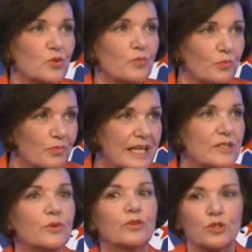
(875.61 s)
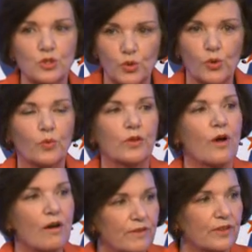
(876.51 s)
meet with and talk with
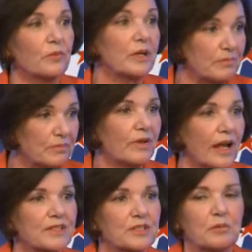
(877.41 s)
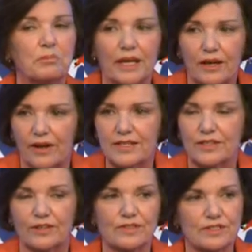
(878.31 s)
often, that we like to compare
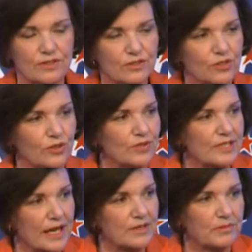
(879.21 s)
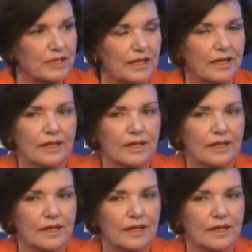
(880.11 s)
ourselves to, say to me,